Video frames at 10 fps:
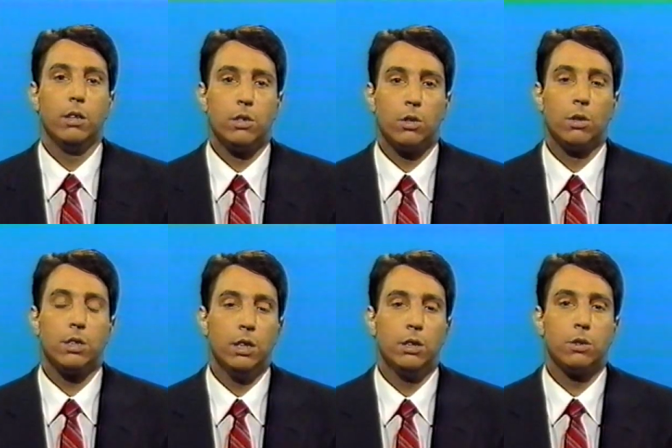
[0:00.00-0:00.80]
The
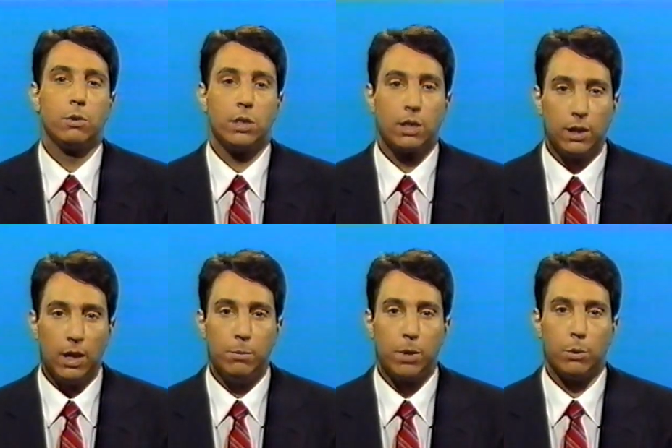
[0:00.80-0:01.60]
insurance industry's
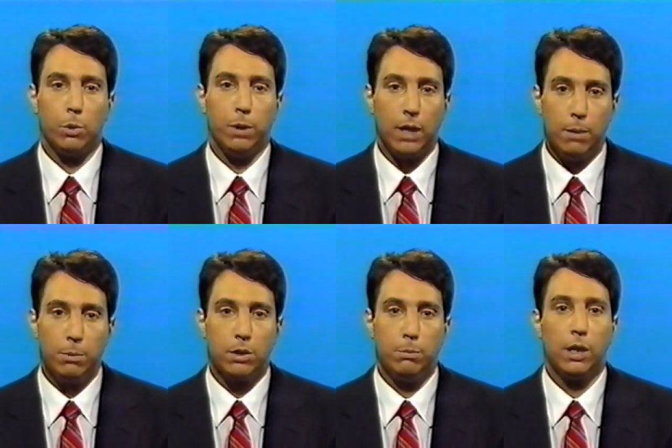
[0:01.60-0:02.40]
claim that it will be
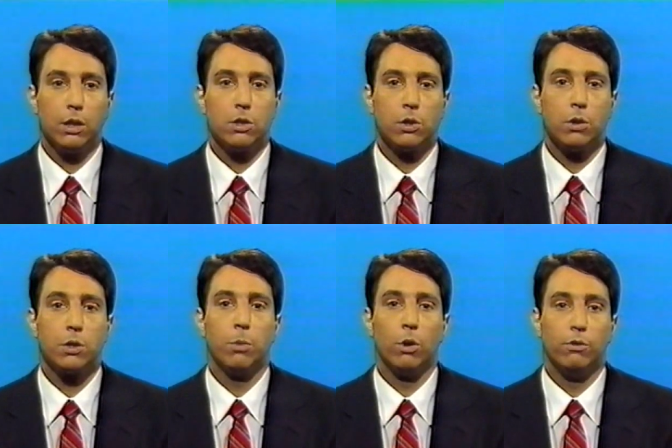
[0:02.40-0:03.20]
able to make
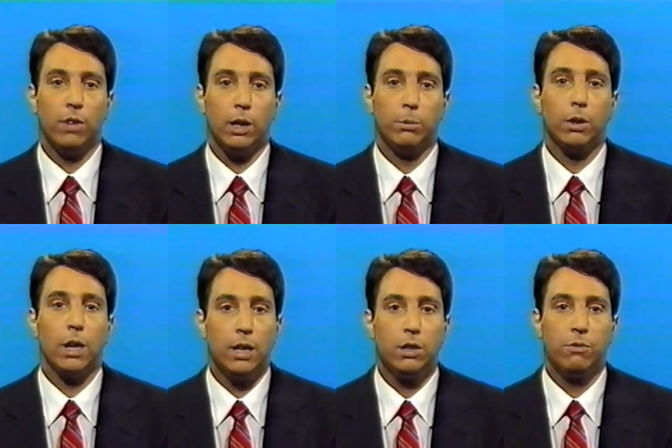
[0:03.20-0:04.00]
insurance more
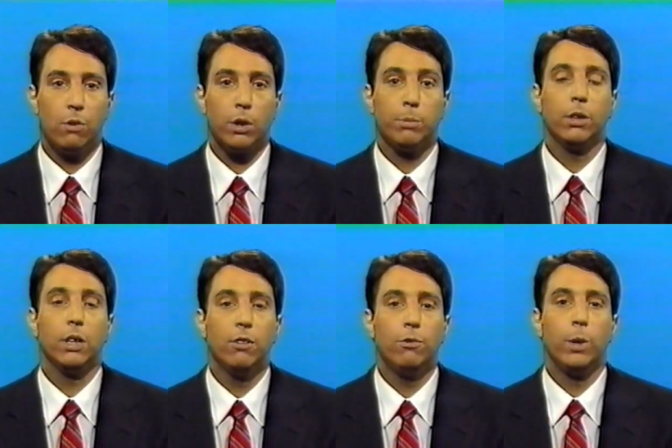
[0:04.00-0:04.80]
available and
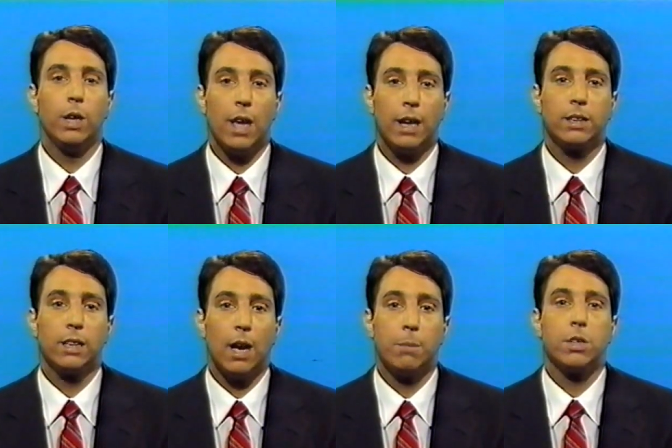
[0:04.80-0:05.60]
affordable if we enact
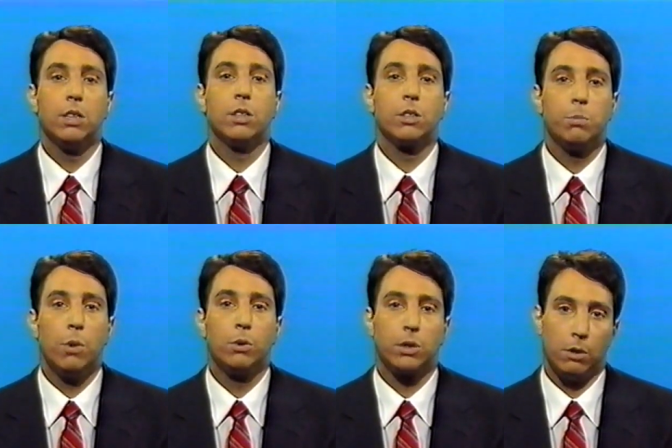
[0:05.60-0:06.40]
caps is a
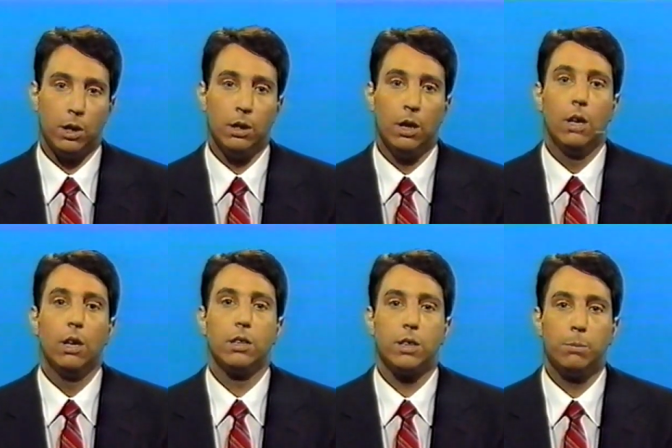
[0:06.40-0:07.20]
smokescreen,
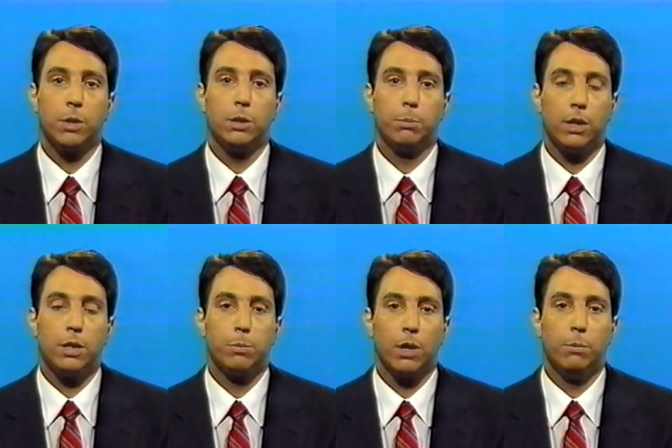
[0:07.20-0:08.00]
attempting to
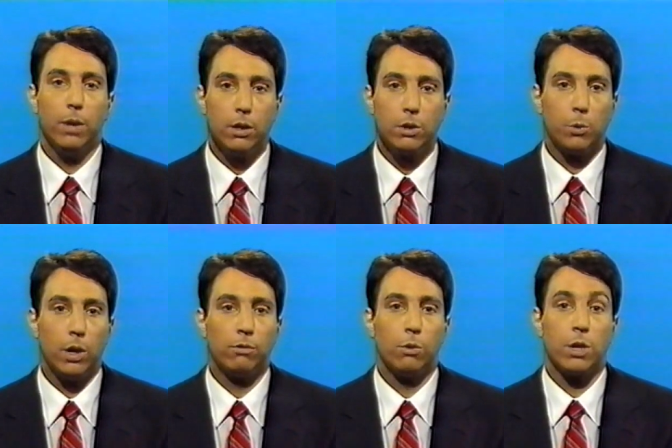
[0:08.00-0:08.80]
place blame
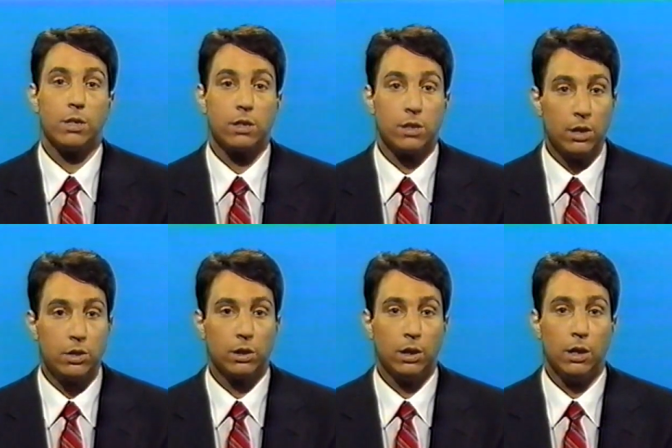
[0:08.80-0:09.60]
elsewhere for what is
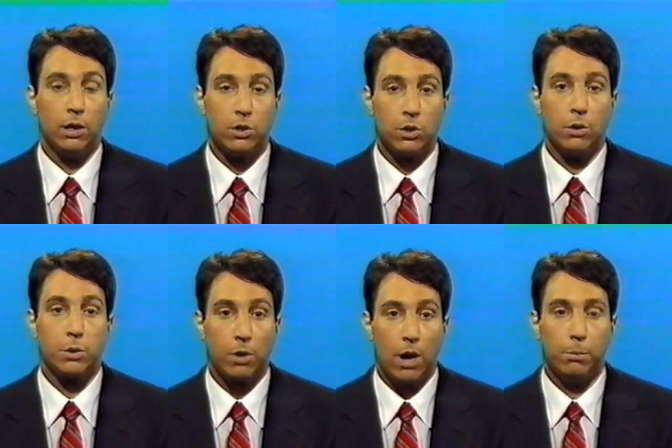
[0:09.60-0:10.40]
essentially an
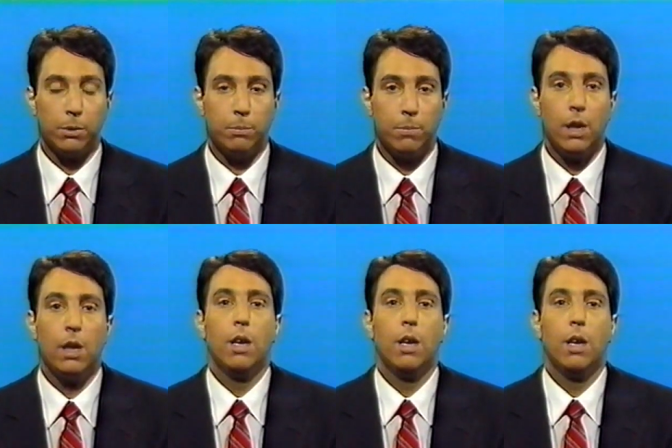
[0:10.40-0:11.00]
insurance problem.